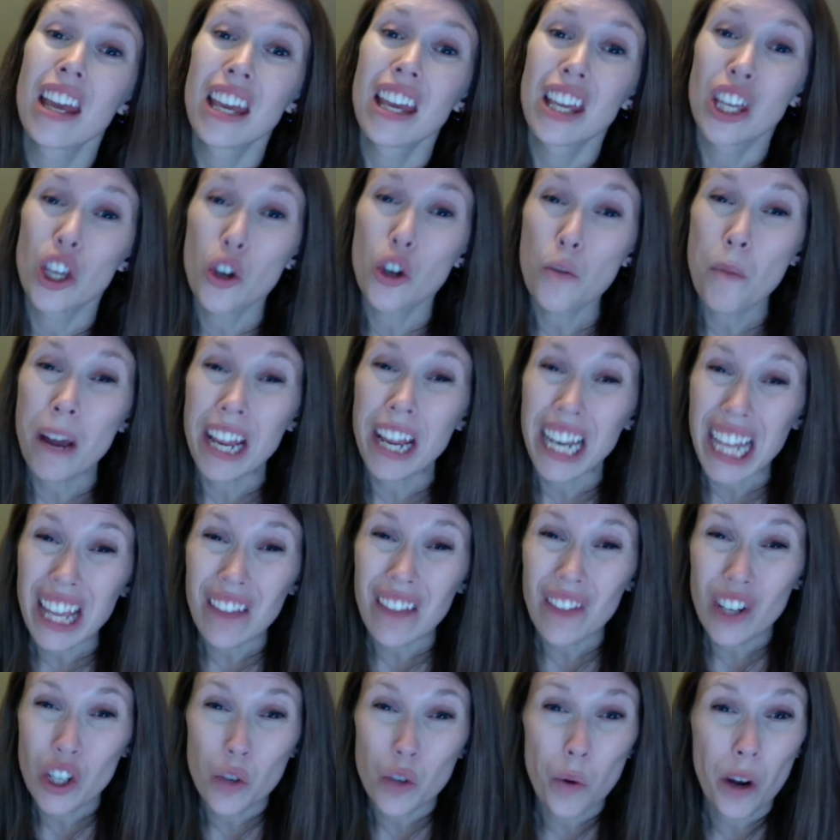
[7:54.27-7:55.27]
You might
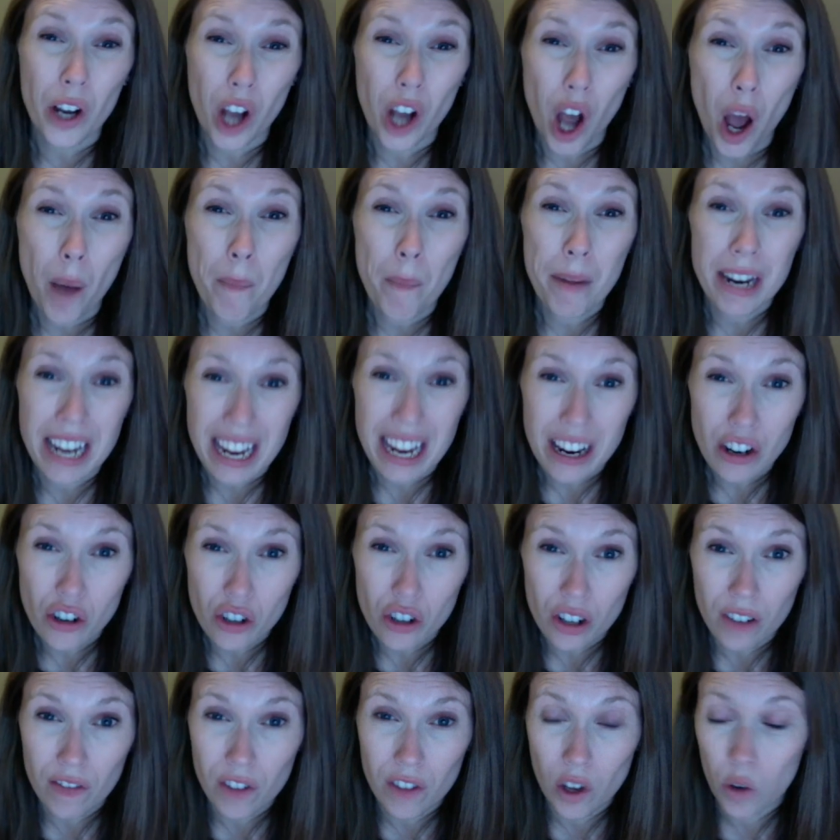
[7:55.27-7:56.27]
even do a
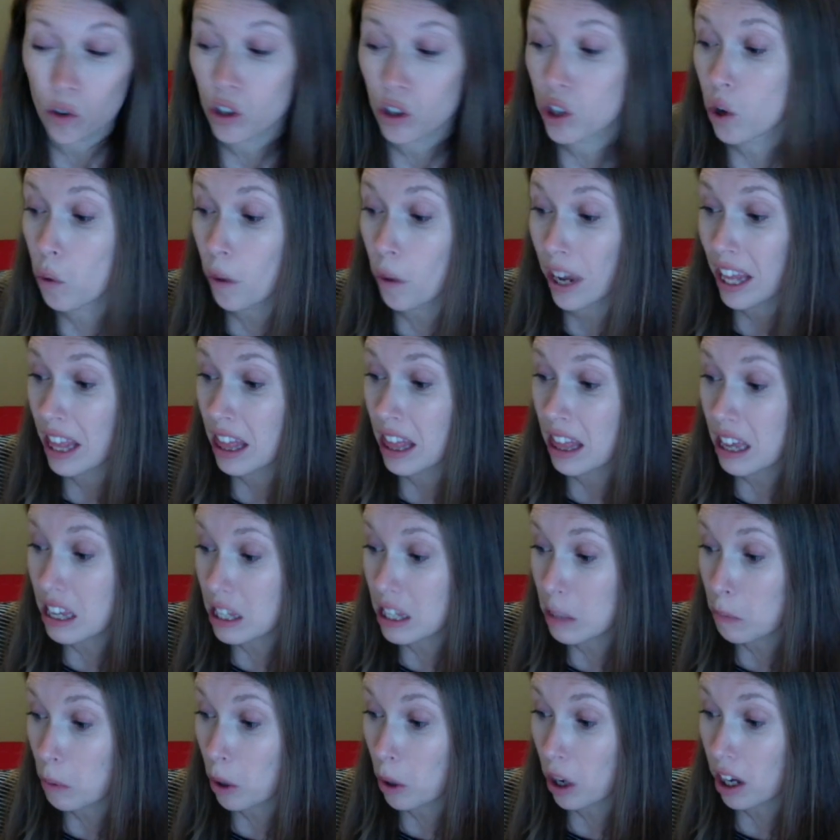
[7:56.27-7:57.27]
combination of those. So in this
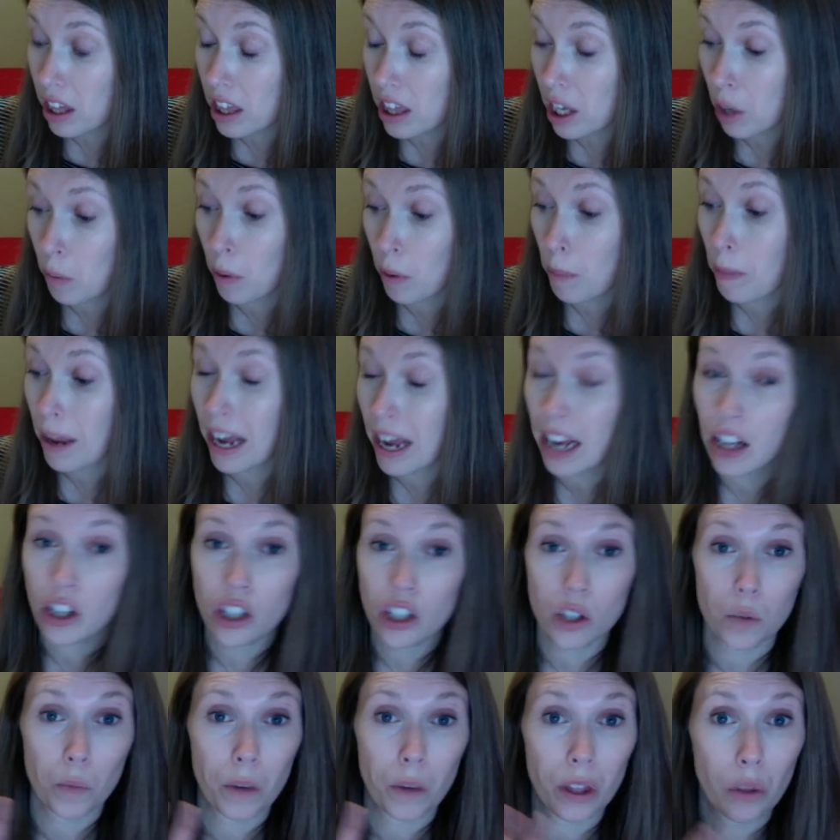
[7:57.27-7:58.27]
book, there were
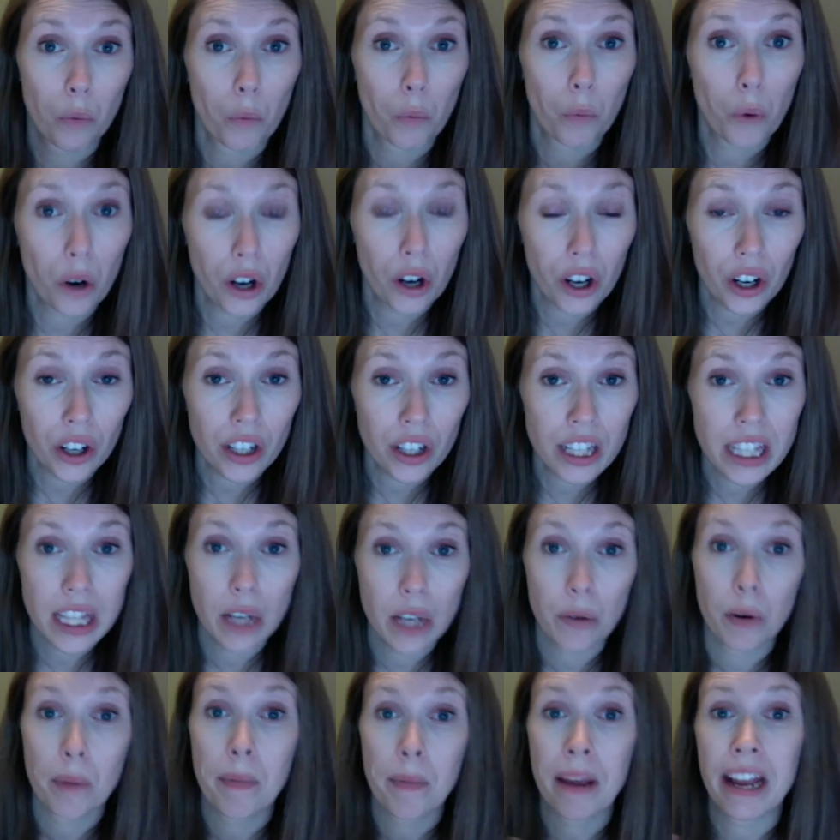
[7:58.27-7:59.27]
pages with words, there
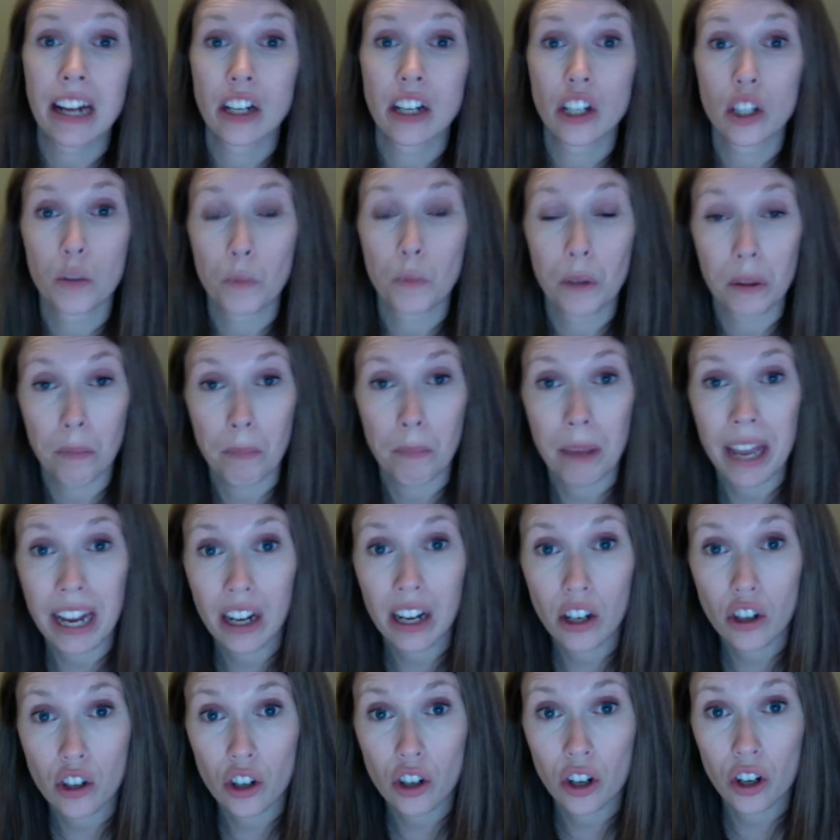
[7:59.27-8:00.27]
were pages with
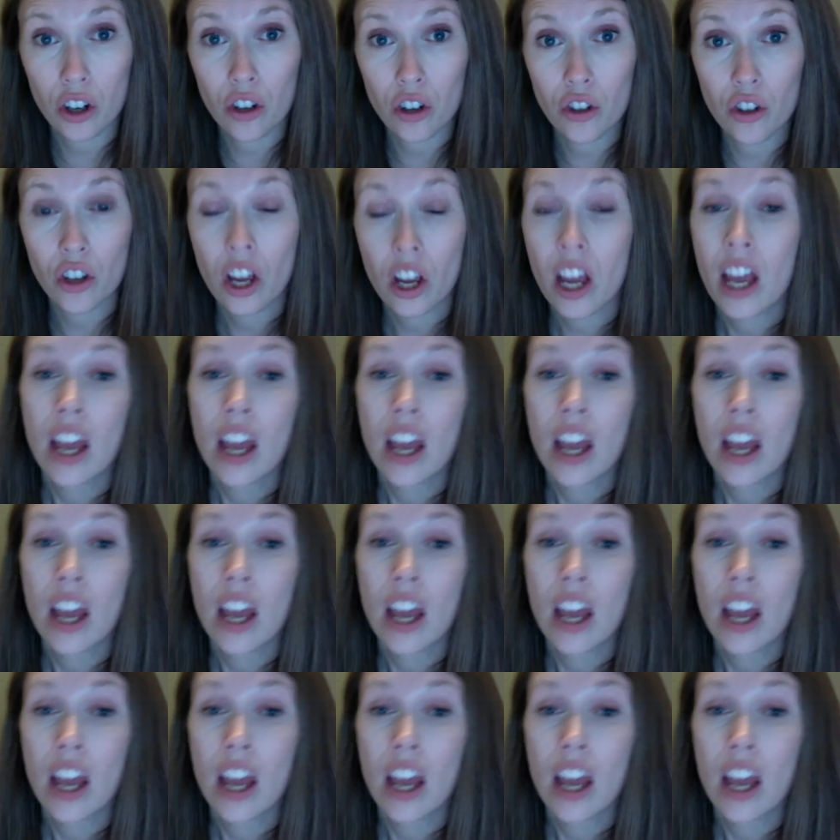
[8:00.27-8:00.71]
pictures.